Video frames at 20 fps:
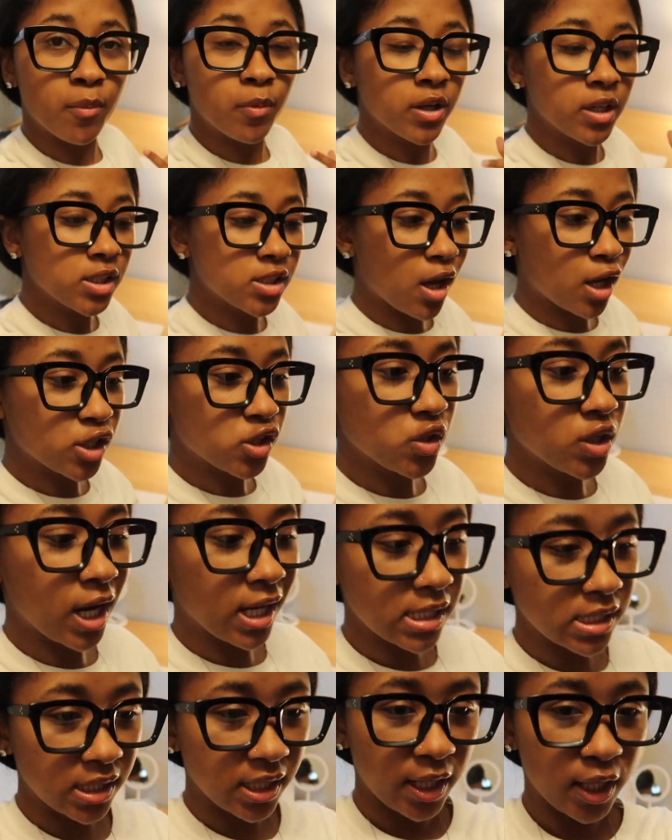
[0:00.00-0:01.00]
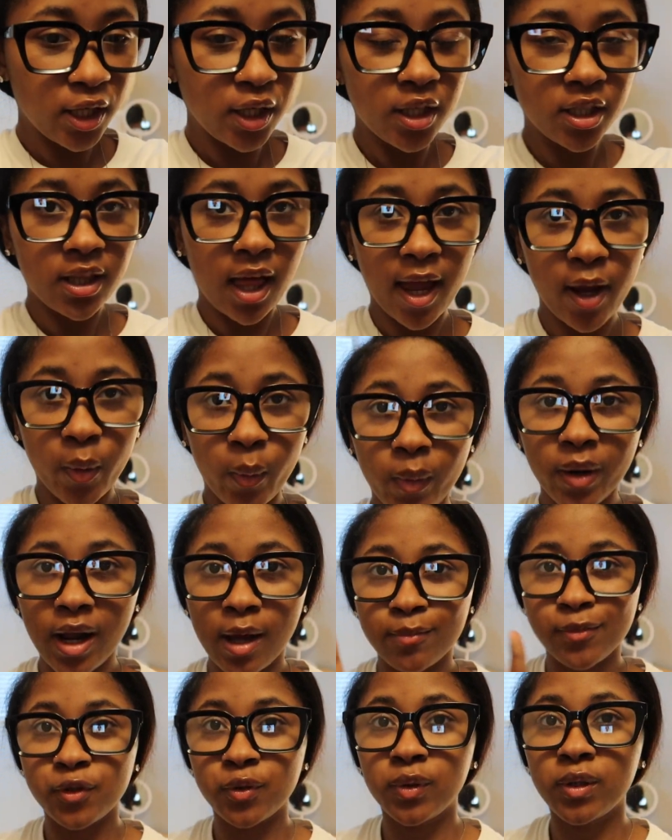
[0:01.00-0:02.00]
I'm going to talk to you guys later, like, when
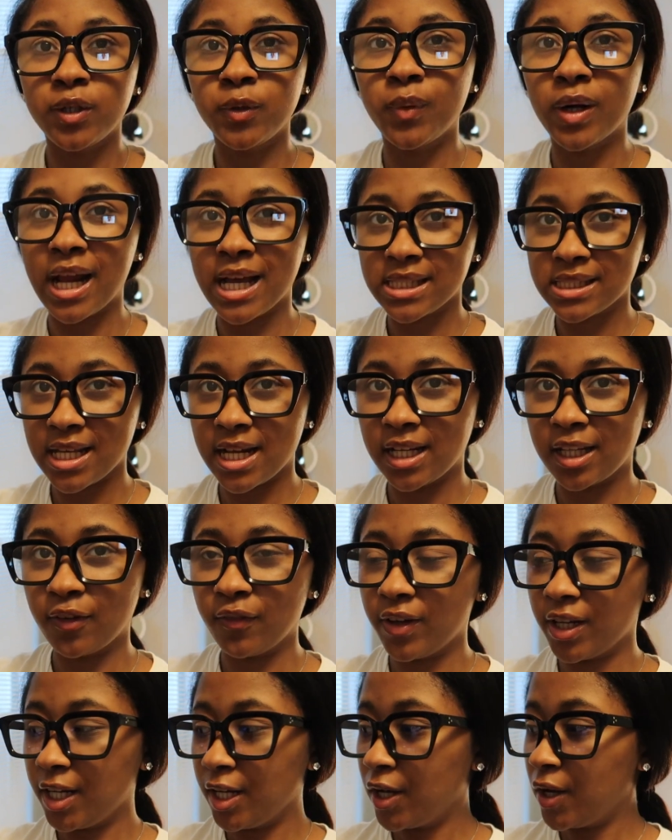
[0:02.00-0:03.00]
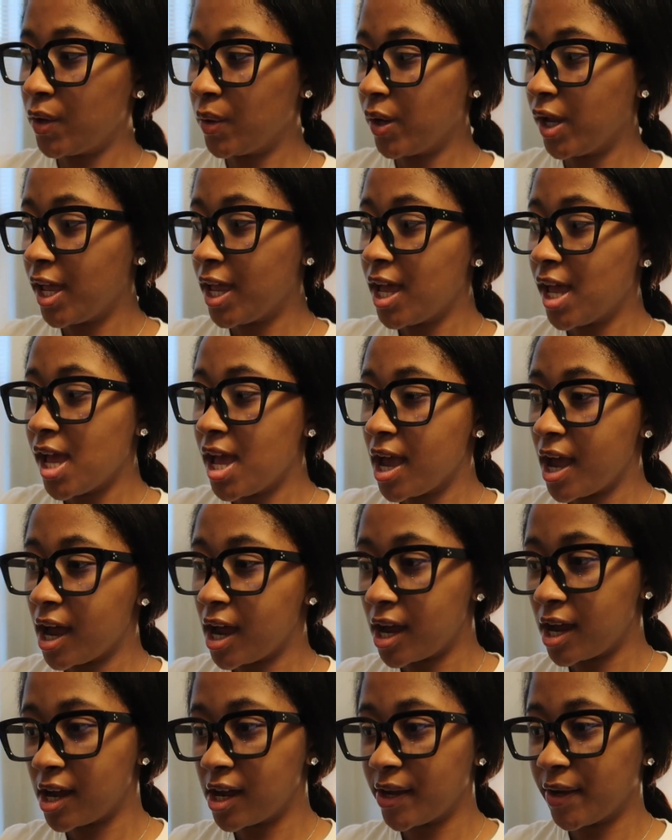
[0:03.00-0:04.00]
I'm doing what I said in the video.
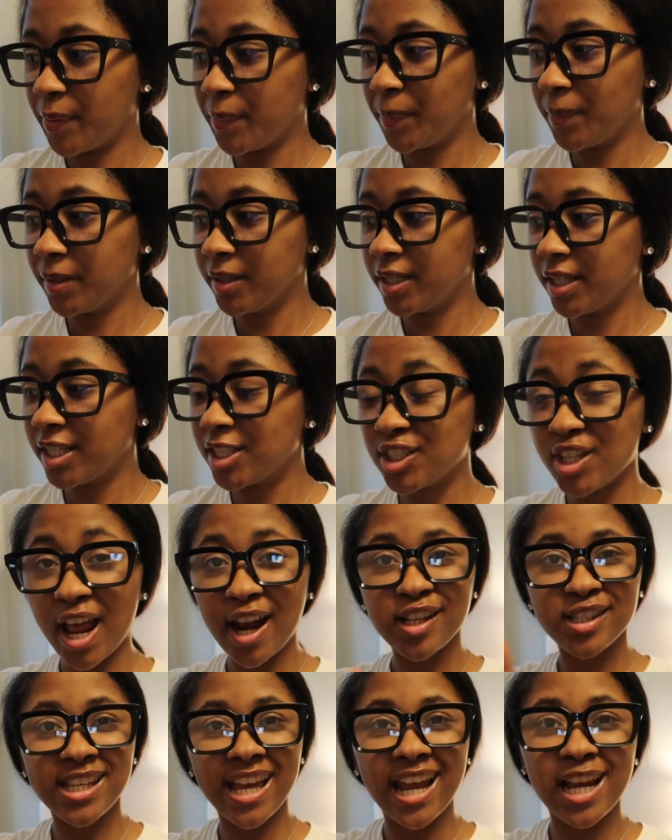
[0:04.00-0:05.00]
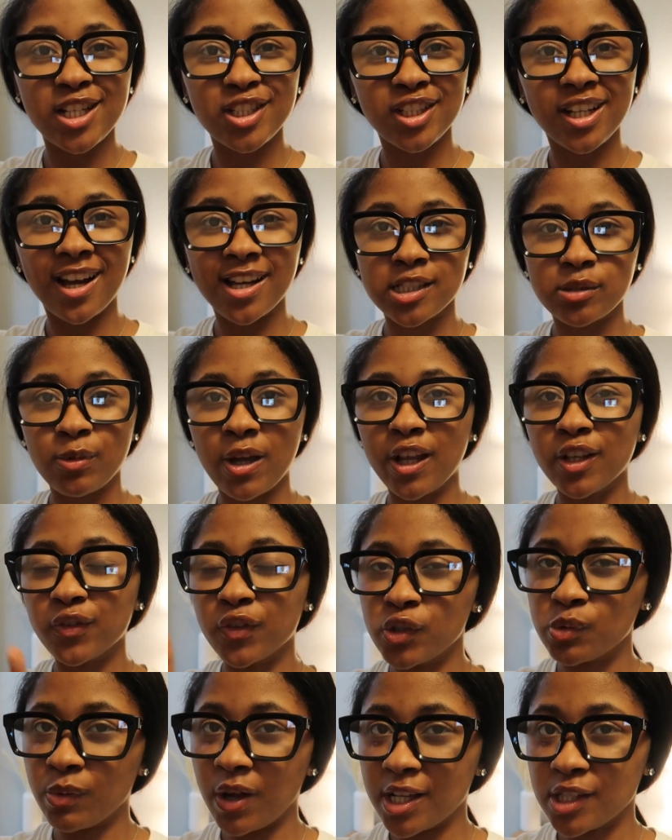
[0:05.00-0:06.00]
Shout out to Ancient Cosmetics
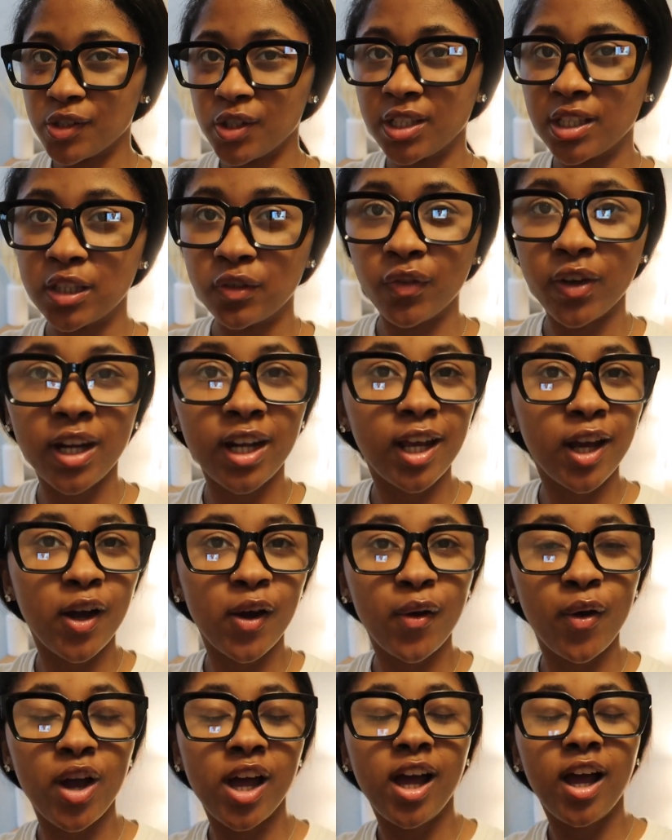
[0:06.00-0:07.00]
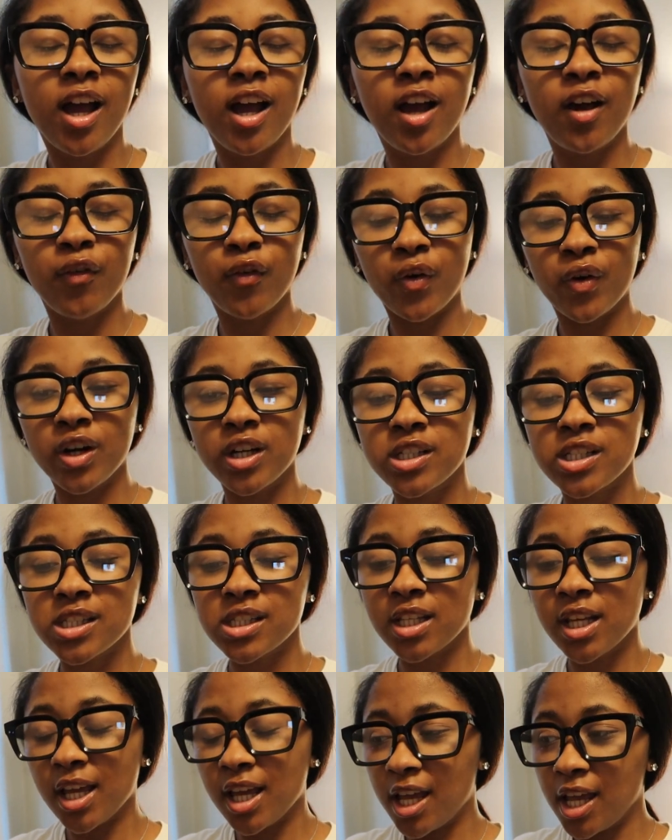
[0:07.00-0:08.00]
for sponsoring this video, of course.
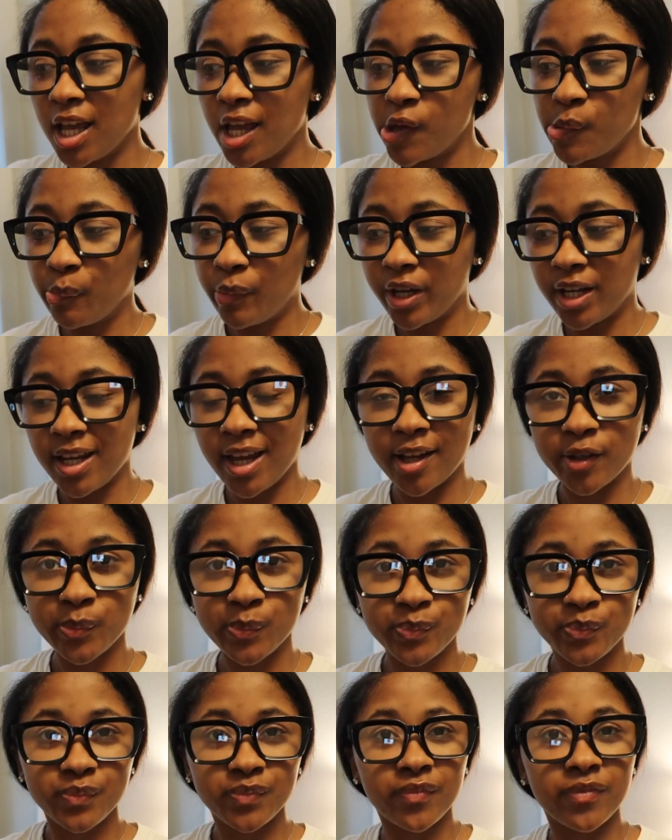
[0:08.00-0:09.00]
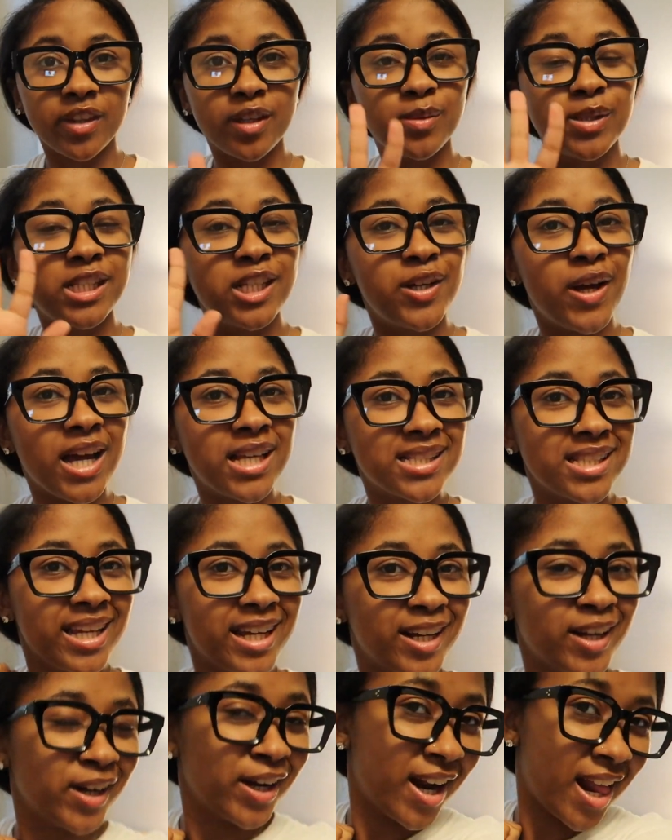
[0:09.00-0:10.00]
But, yeah. I'll see you guys
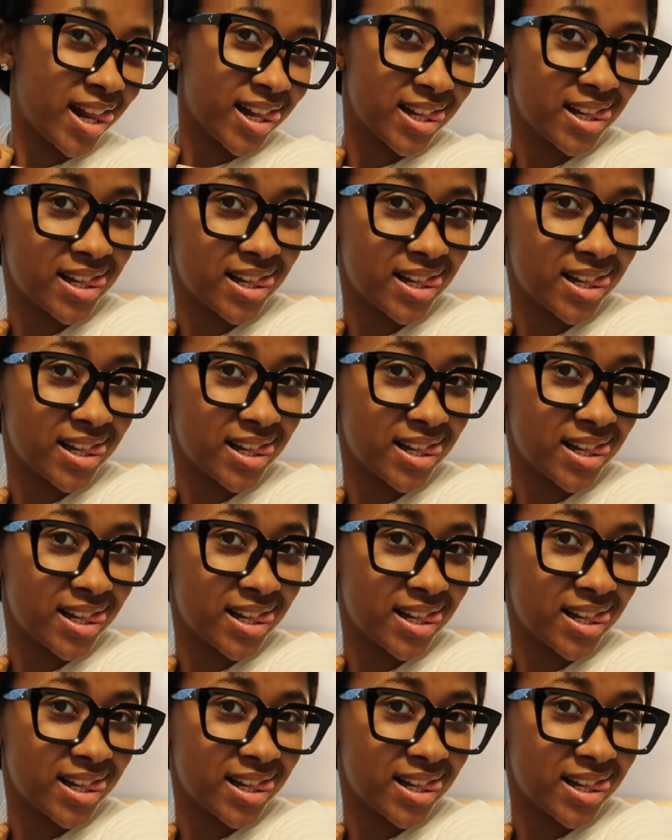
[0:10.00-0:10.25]
later.